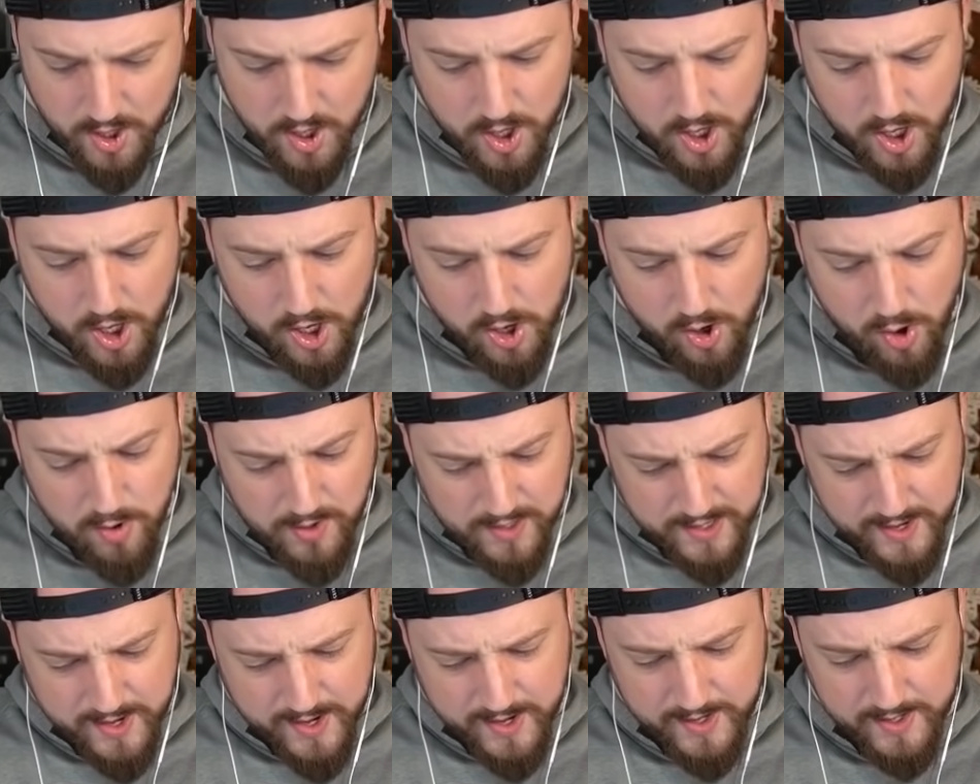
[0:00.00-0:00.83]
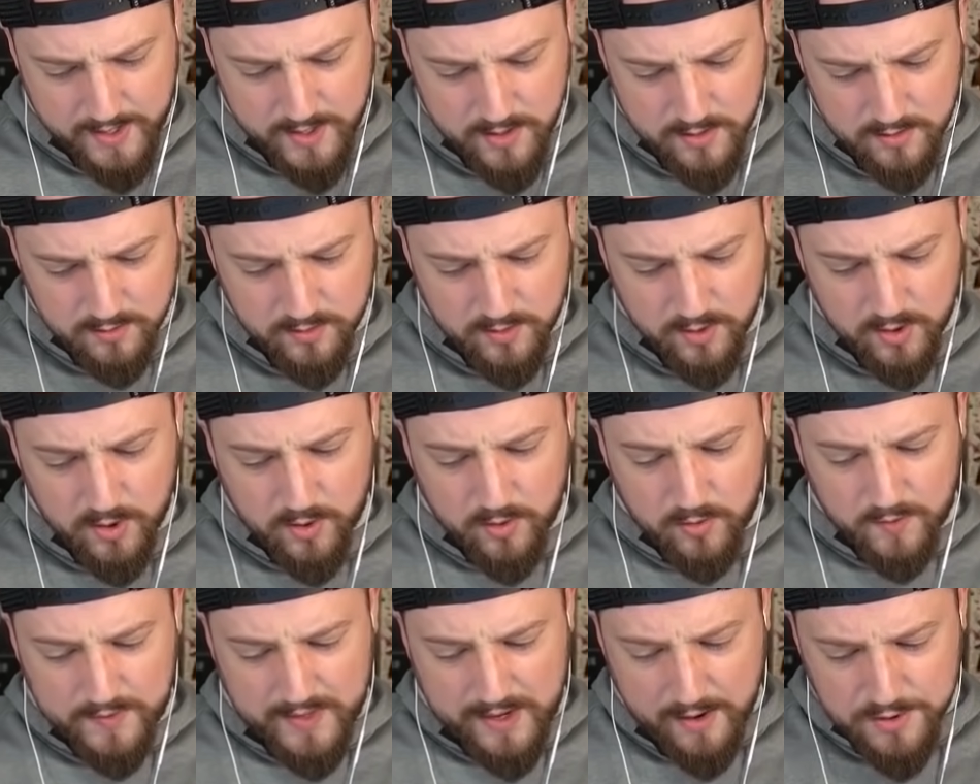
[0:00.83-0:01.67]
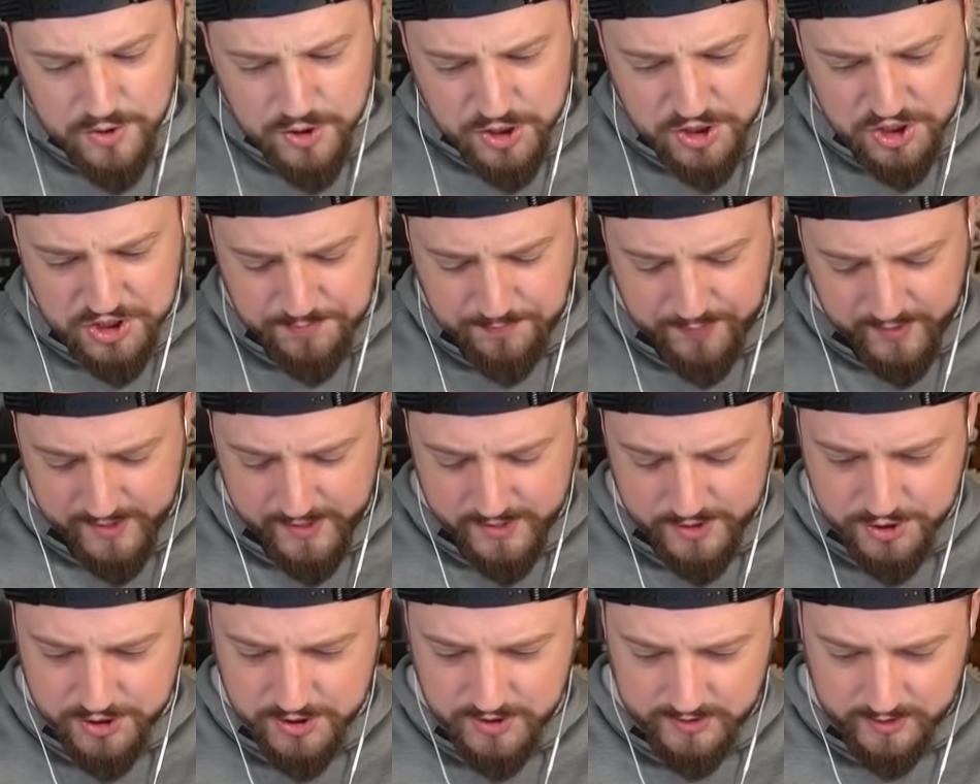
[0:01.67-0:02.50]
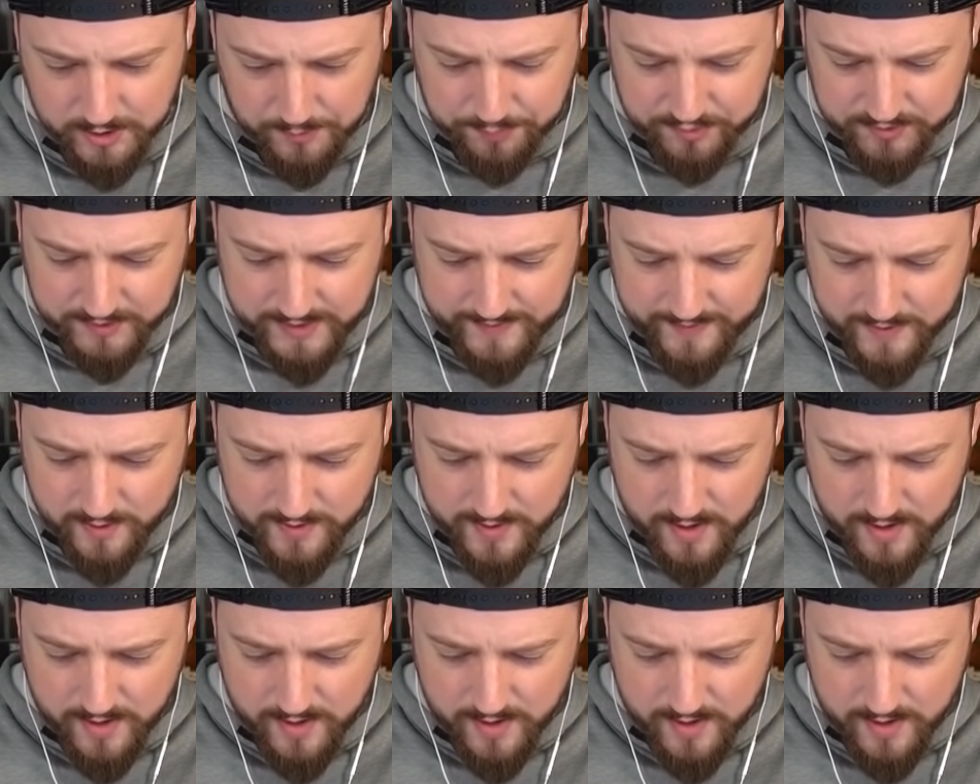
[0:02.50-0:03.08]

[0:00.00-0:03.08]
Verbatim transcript: Okay. Well, that was a spicy little play there,